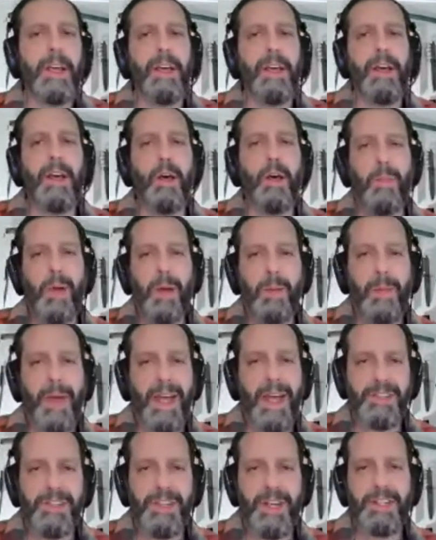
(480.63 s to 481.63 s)
uh, by
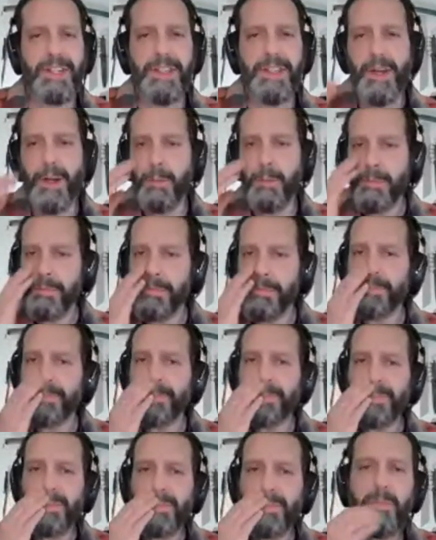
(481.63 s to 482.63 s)
Matt Chase there.
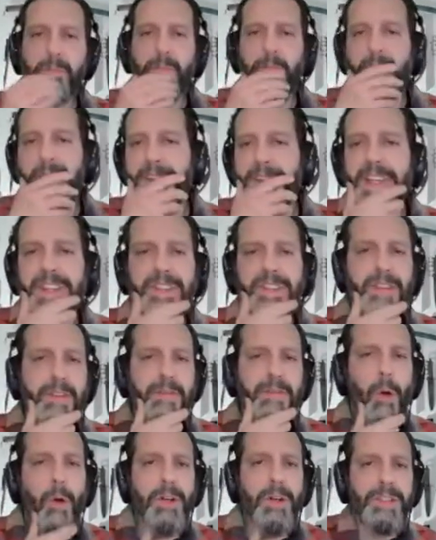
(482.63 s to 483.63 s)
This,
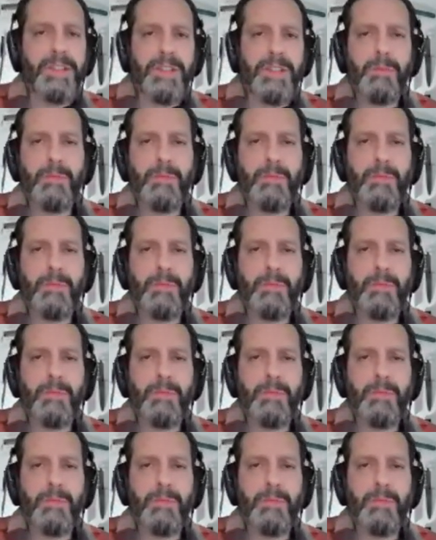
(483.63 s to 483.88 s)
of course, is the